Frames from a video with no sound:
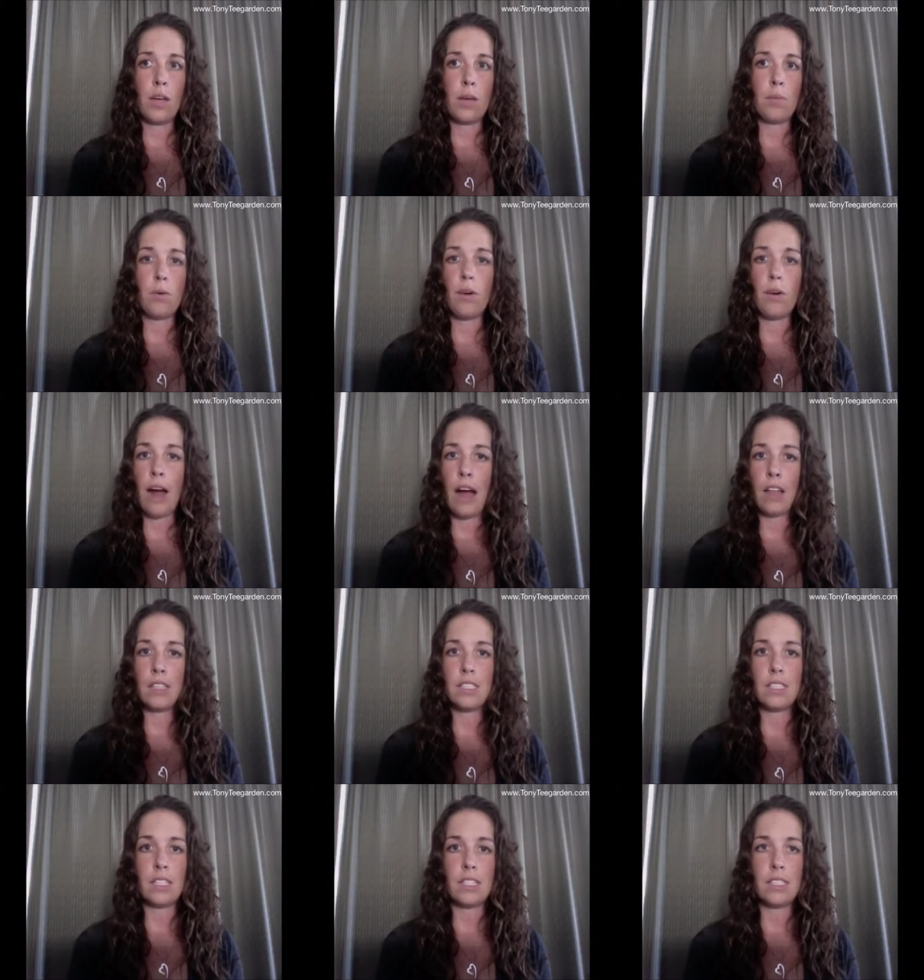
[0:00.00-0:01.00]
in
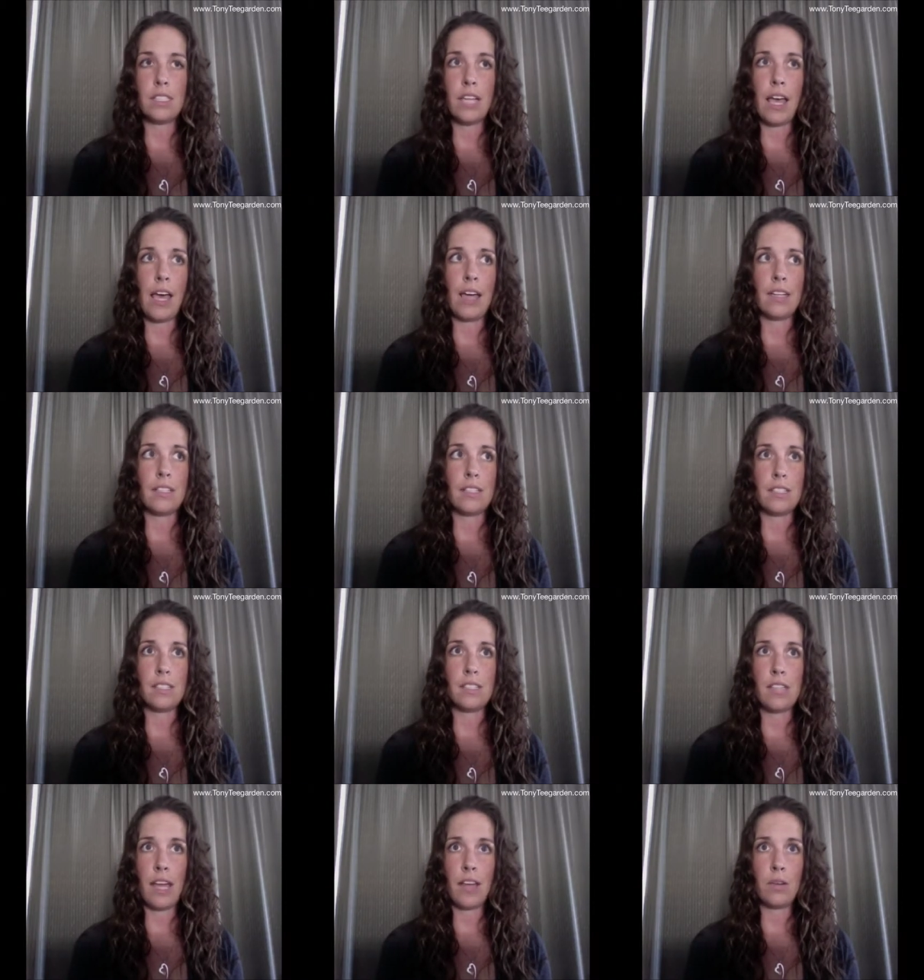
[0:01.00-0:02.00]
paralysis and
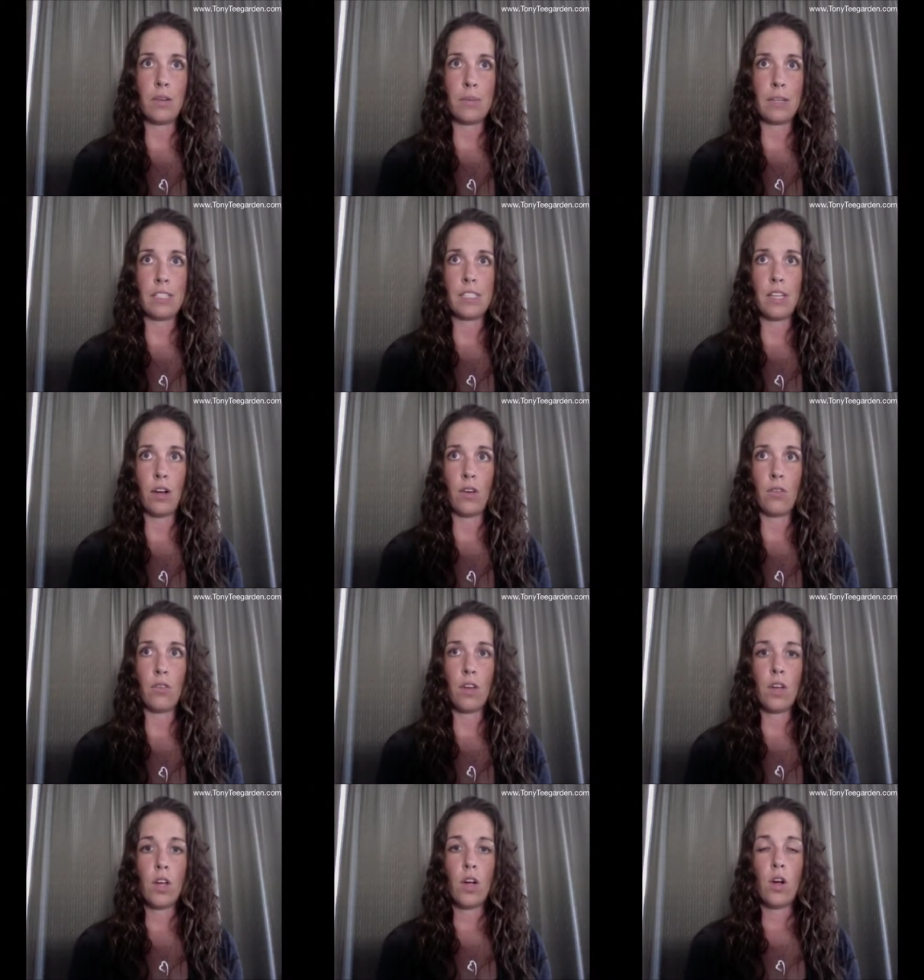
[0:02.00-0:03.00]
cycle myself
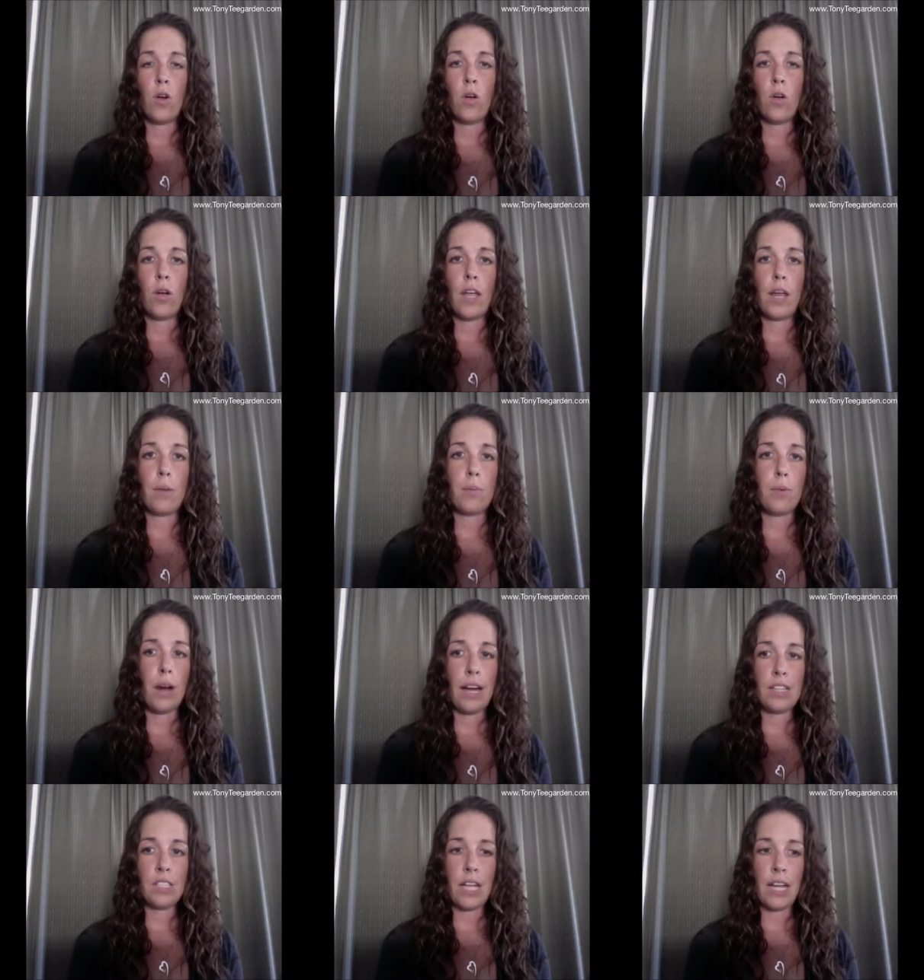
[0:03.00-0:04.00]
in
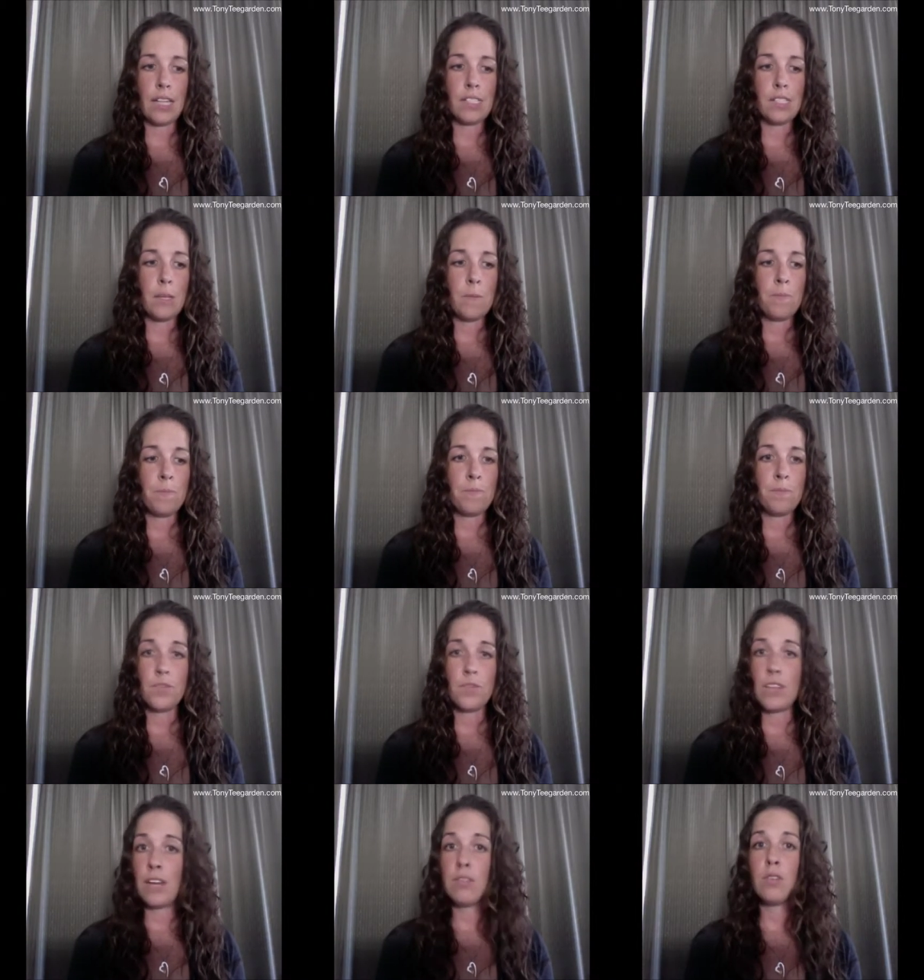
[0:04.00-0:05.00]
projects,
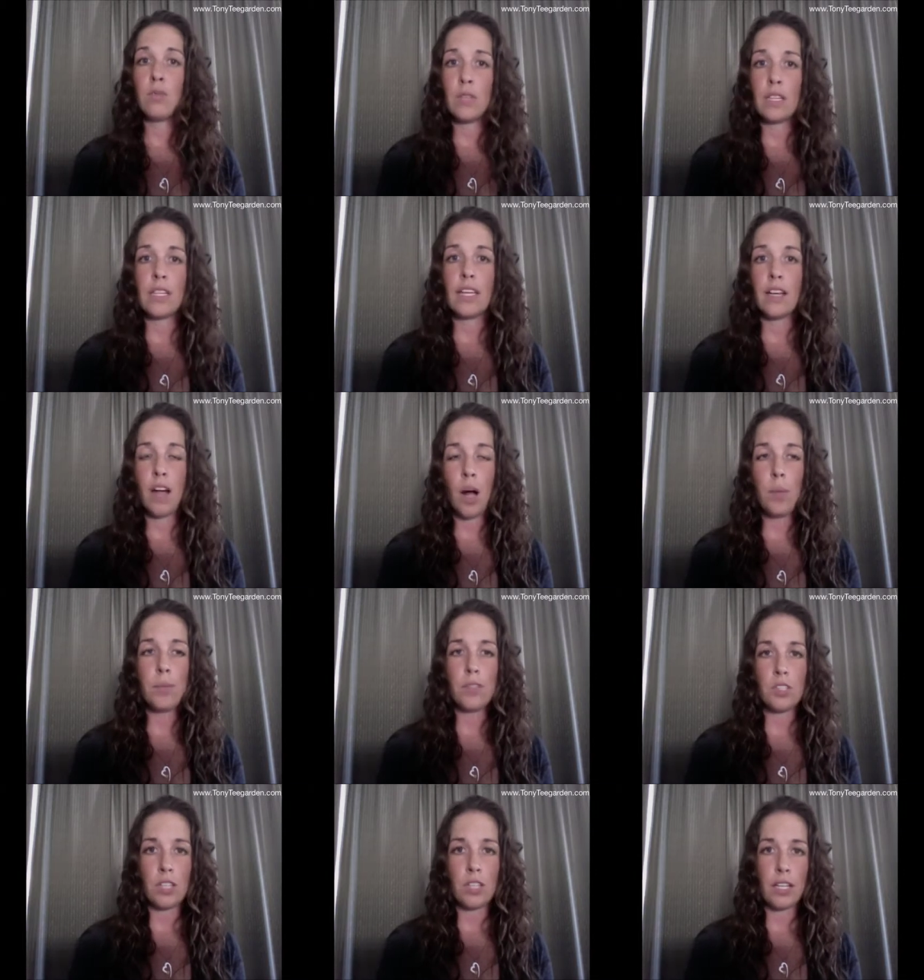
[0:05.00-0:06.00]
never really
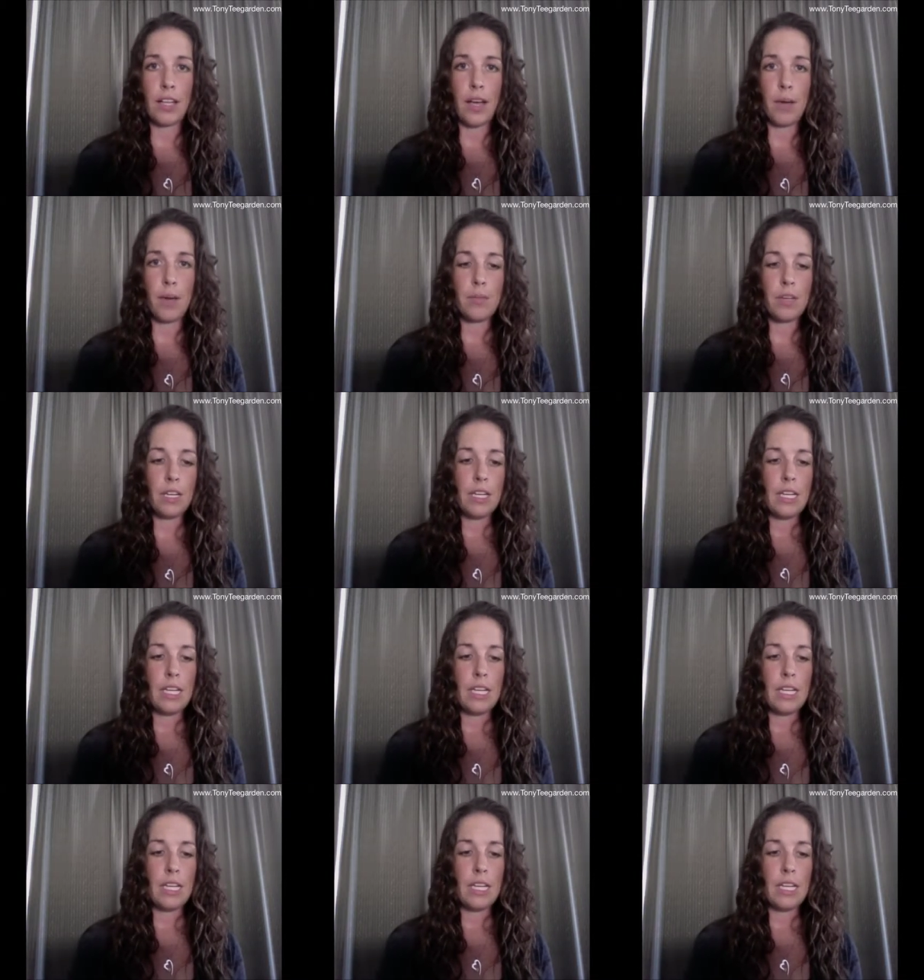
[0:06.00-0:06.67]
accomplishing them.